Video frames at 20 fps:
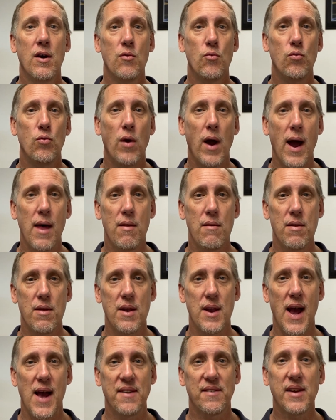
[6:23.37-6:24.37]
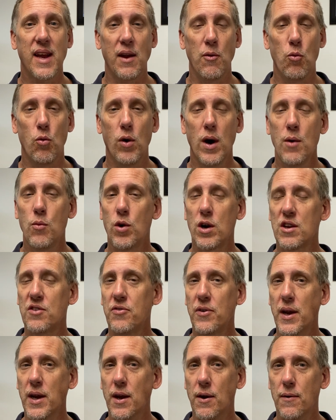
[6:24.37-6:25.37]
rather than asking what works
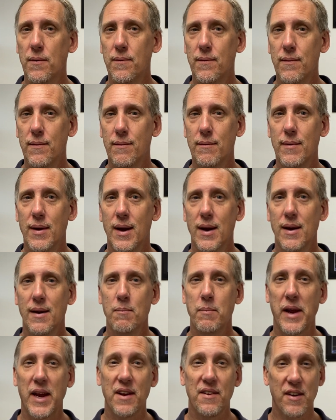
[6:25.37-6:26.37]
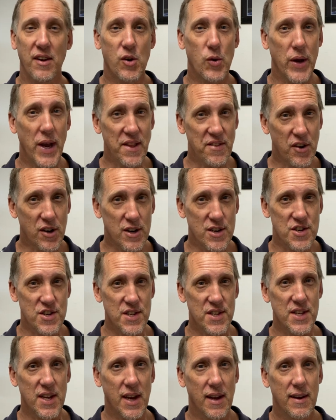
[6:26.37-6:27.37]
for you, because it creates
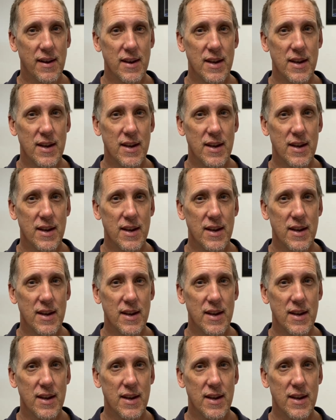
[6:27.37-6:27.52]
urgency.